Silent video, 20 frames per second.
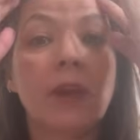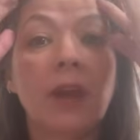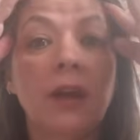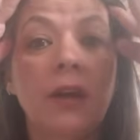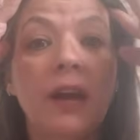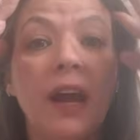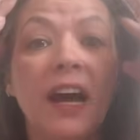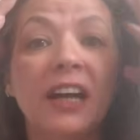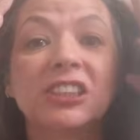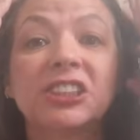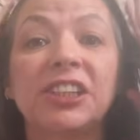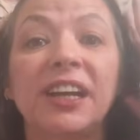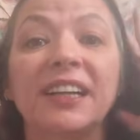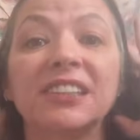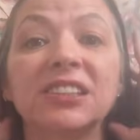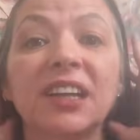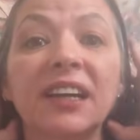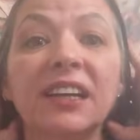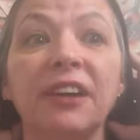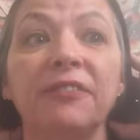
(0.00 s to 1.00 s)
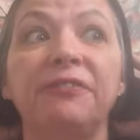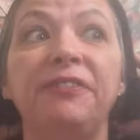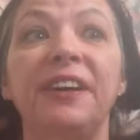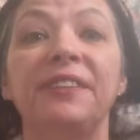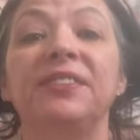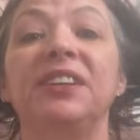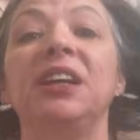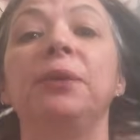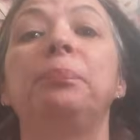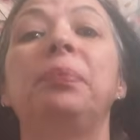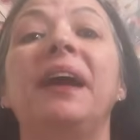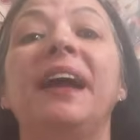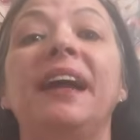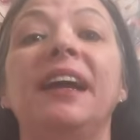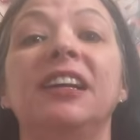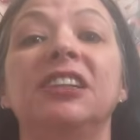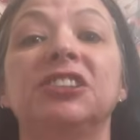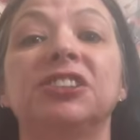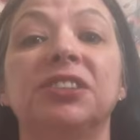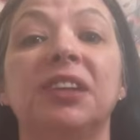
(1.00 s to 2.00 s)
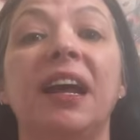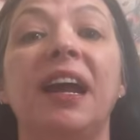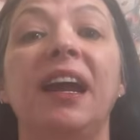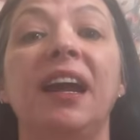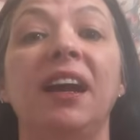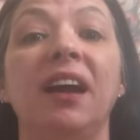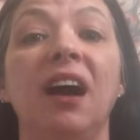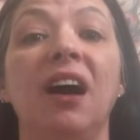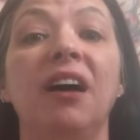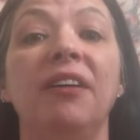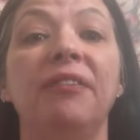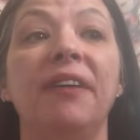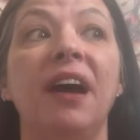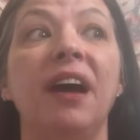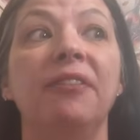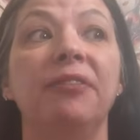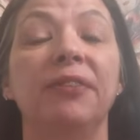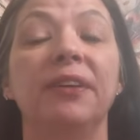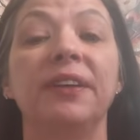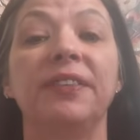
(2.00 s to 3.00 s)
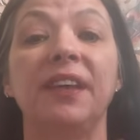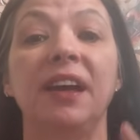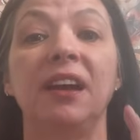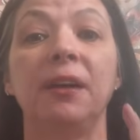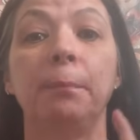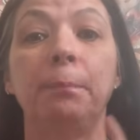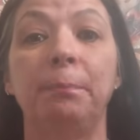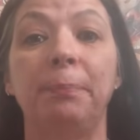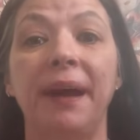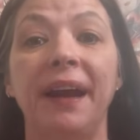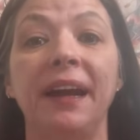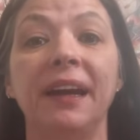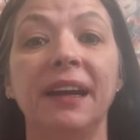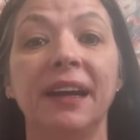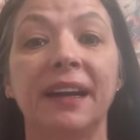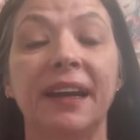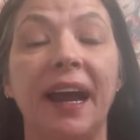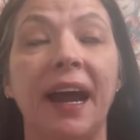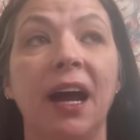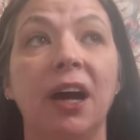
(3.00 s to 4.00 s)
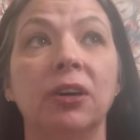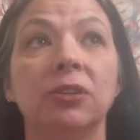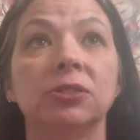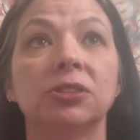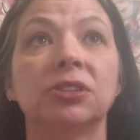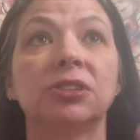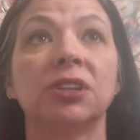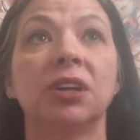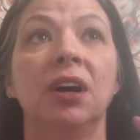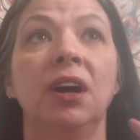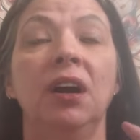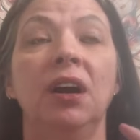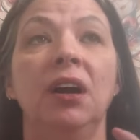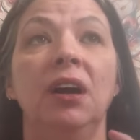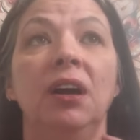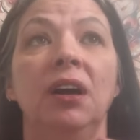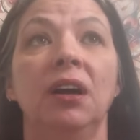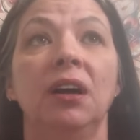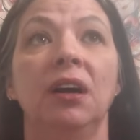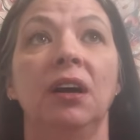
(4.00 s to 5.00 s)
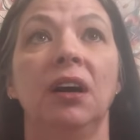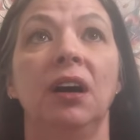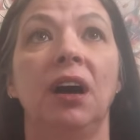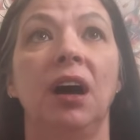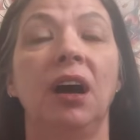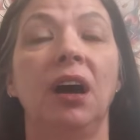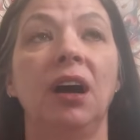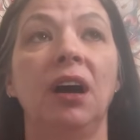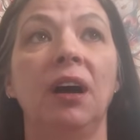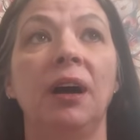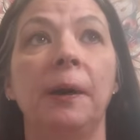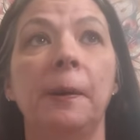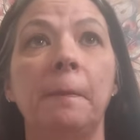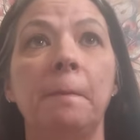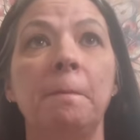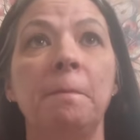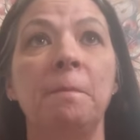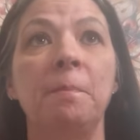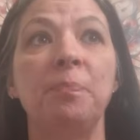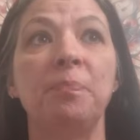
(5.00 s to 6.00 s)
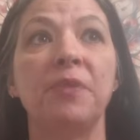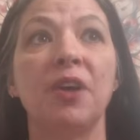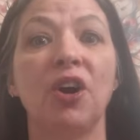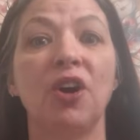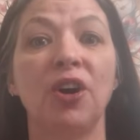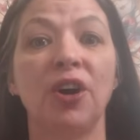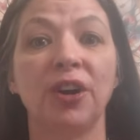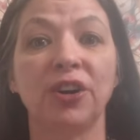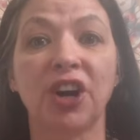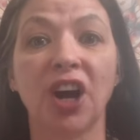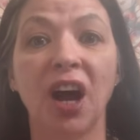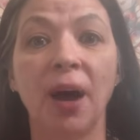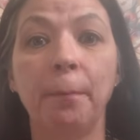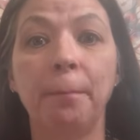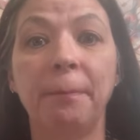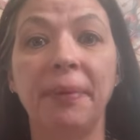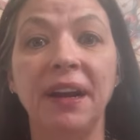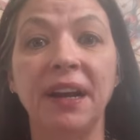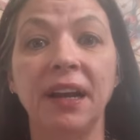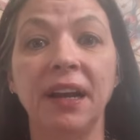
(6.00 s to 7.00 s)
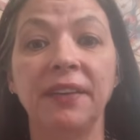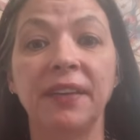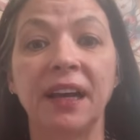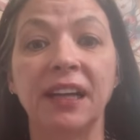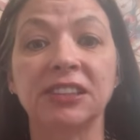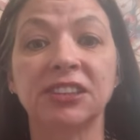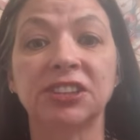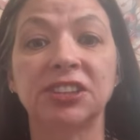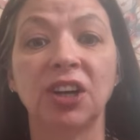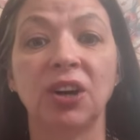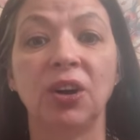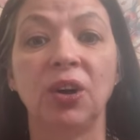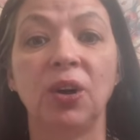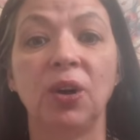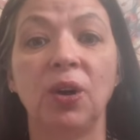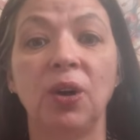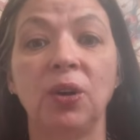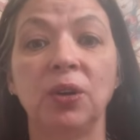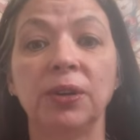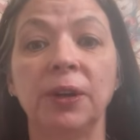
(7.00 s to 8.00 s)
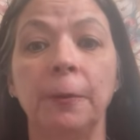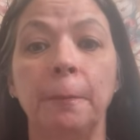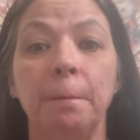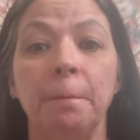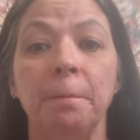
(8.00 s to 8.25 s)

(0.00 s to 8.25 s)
Yeah, she has like a 50-page thing of everything. Bank accounts, her company they stole,